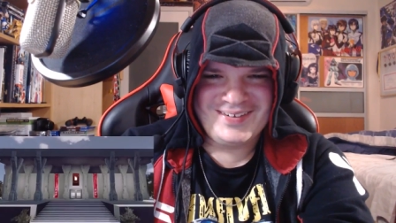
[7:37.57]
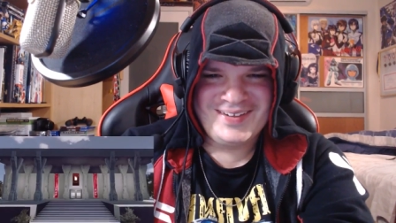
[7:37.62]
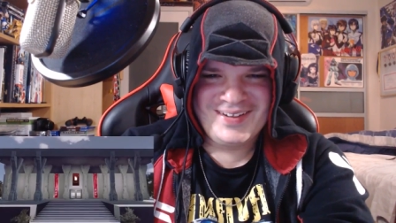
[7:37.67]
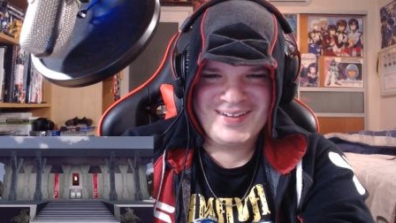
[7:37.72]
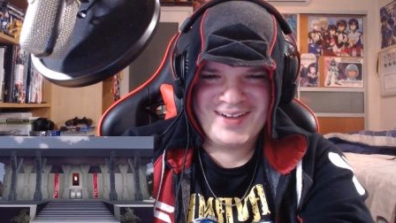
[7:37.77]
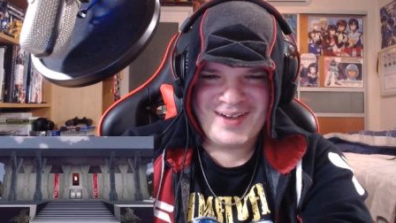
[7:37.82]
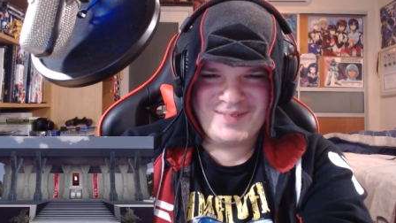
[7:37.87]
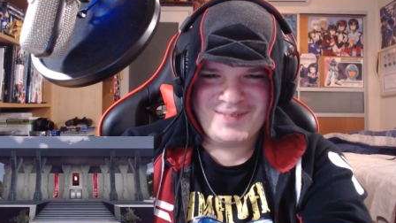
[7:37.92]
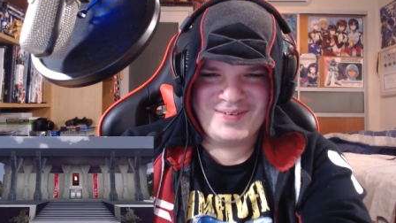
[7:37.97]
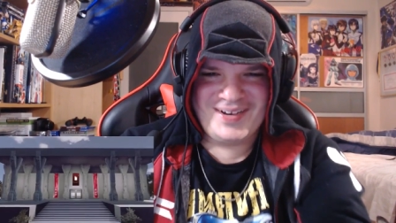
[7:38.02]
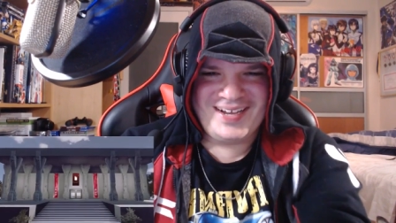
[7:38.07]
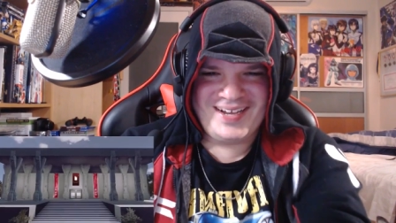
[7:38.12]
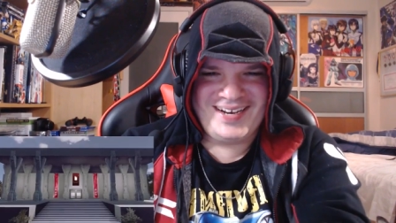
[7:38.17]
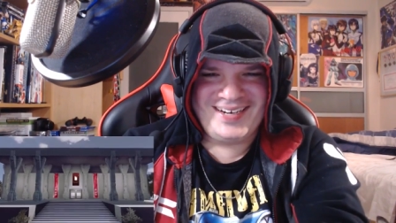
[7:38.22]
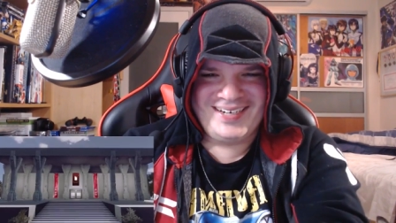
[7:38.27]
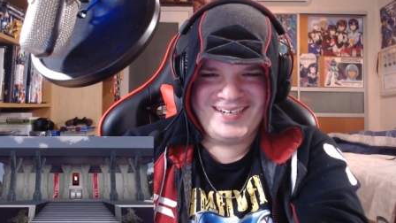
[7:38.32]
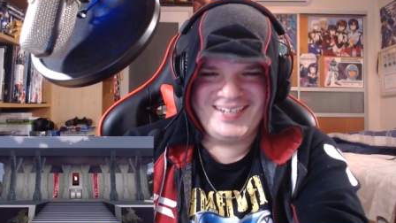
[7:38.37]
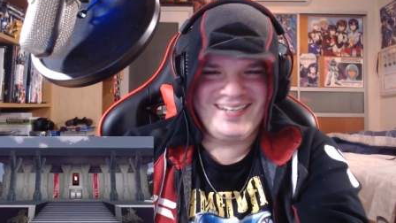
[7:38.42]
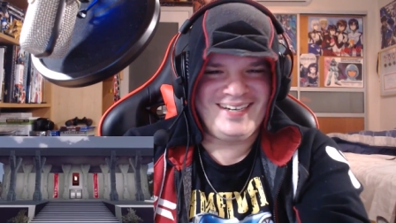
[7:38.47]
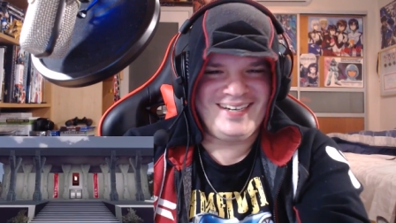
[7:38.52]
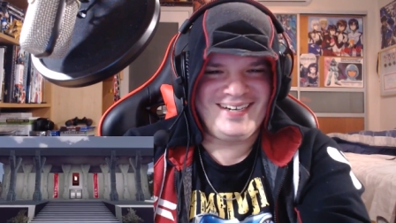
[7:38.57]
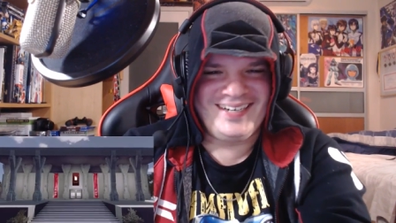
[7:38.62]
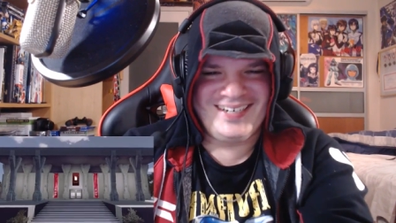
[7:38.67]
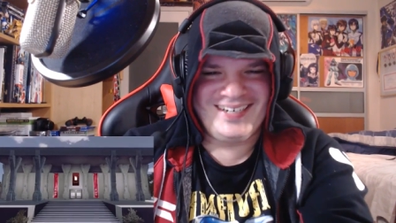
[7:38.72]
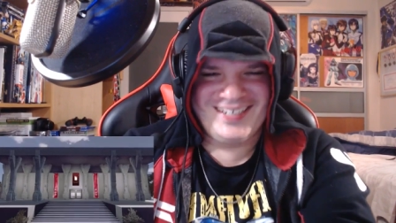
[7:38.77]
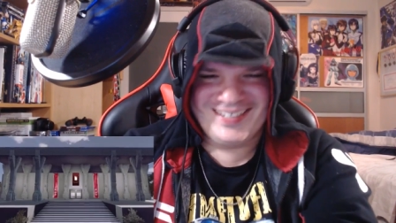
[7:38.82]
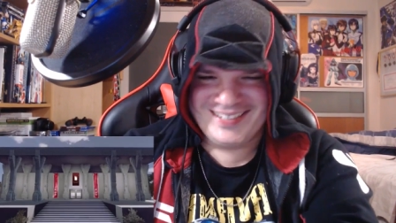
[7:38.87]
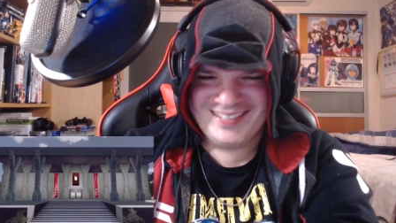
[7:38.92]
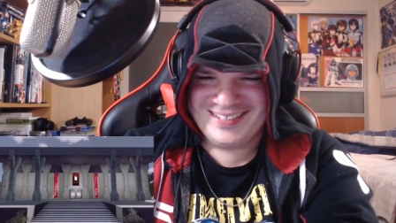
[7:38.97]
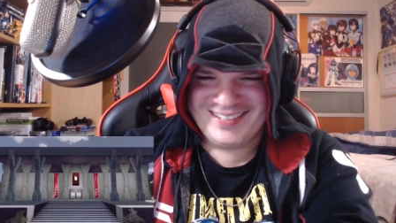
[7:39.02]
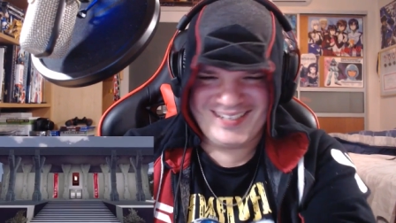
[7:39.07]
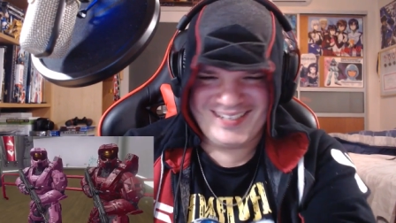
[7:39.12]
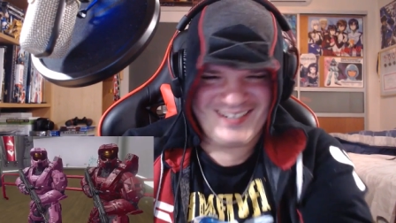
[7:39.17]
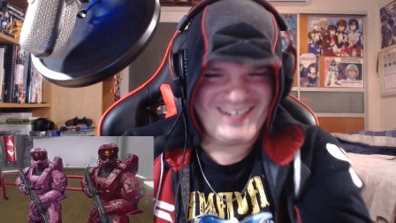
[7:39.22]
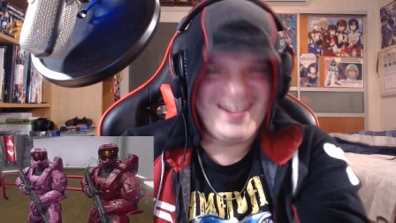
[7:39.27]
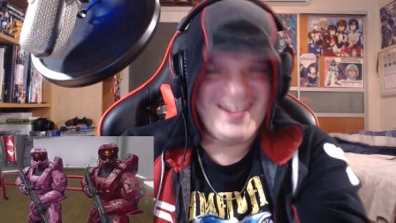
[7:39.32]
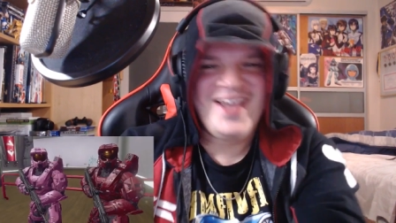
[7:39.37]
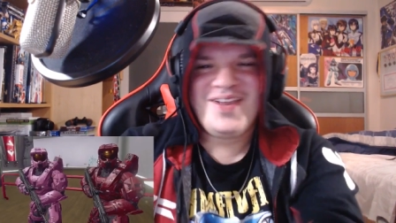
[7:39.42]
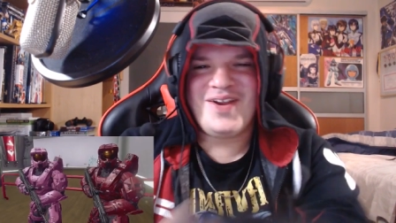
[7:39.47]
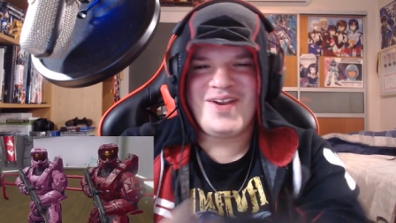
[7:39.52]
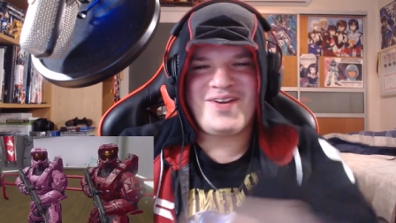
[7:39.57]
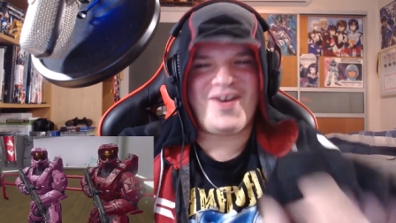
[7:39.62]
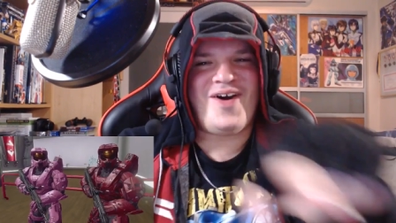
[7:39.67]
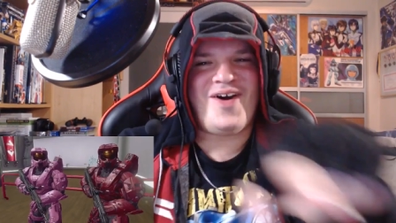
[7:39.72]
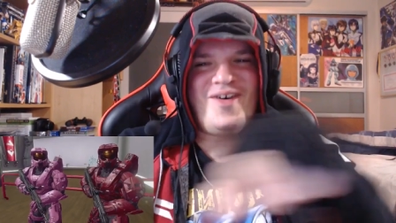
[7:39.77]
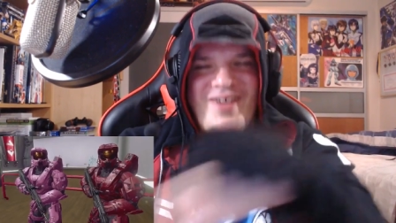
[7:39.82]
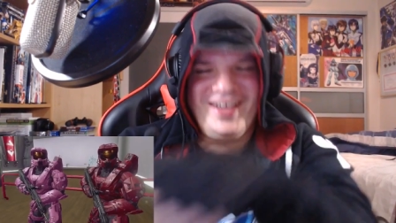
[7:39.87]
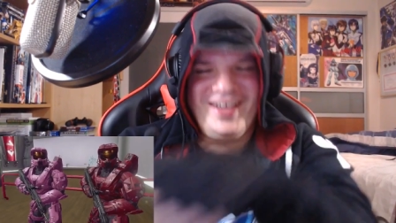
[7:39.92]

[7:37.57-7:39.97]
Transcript: I'm gonna. You're going.